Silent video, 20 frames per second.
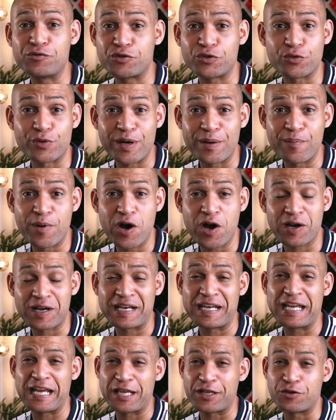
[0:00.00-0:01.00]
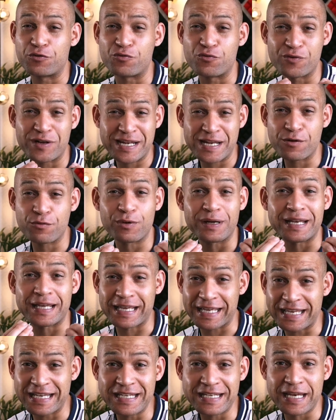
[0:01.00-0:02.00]
to remarketing and you really want
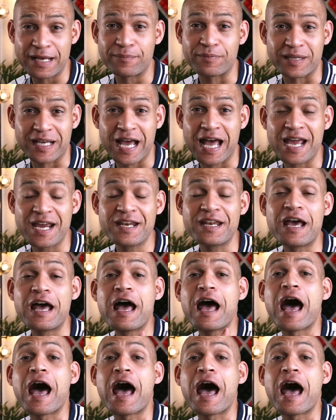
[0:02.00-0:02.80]
an in-depth guide,